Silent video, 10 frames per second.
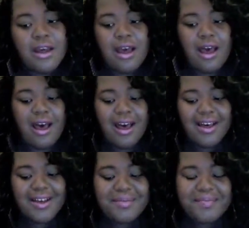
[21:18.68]

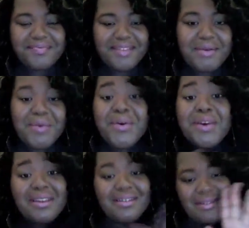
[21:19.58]
but we'll get
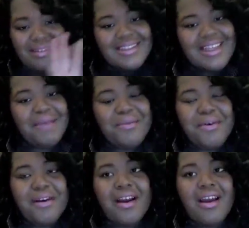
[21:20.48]
into that
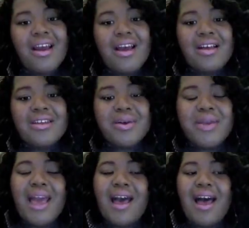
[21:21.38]
more. So
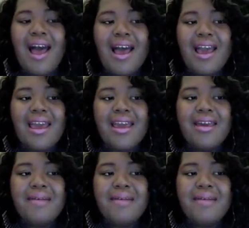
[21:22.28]
yeah, I